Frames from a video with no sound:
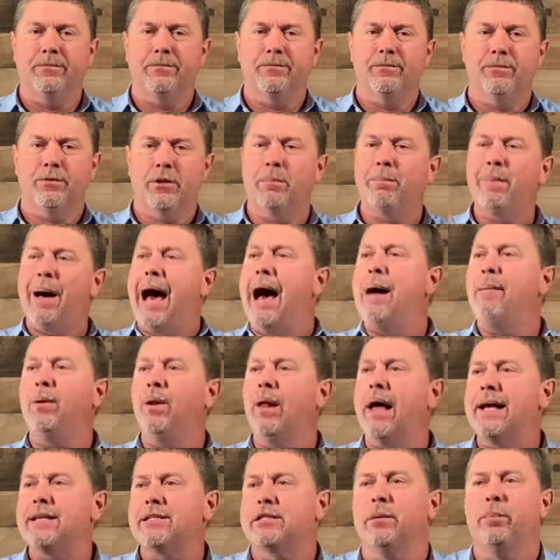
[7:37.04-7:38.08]
The
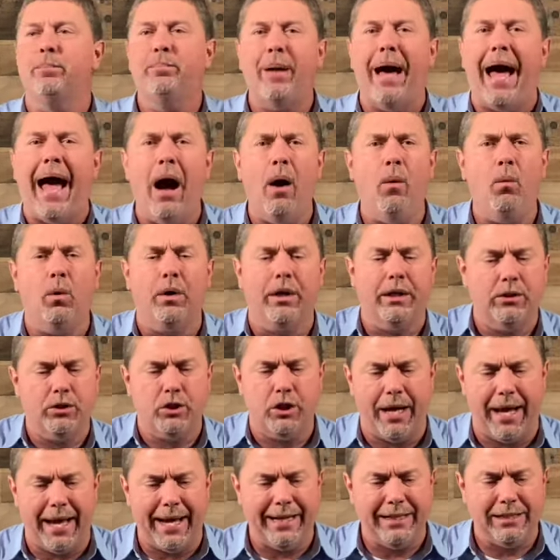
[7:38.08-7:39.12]
Bible has the power to
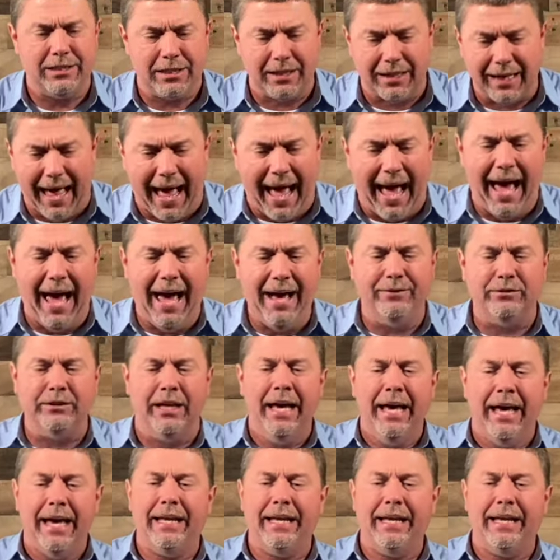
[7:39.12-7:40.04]
change lives.